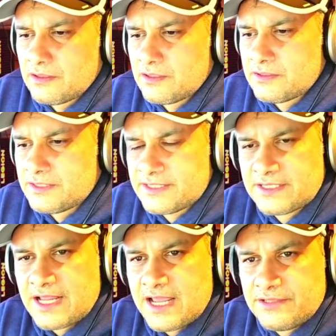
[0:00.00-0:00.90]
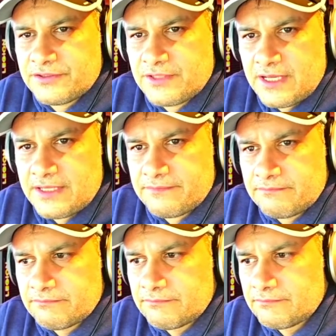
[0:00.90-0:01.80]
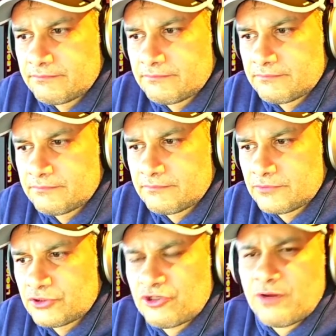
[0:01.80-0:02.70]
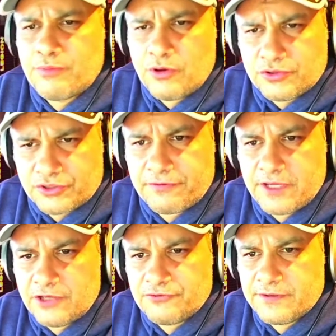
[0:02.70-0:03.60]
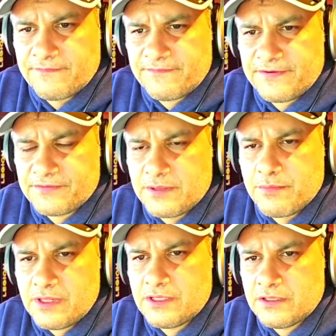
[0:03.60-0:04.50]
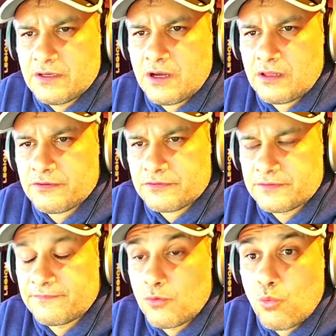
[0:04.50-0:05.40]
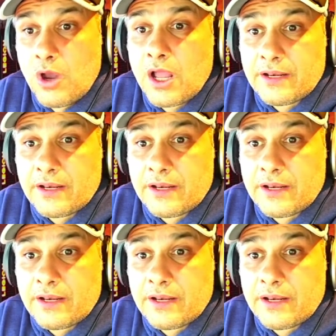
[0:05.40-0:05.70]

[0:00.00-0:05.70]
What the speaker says: decides that Trump owes $350 million. For what?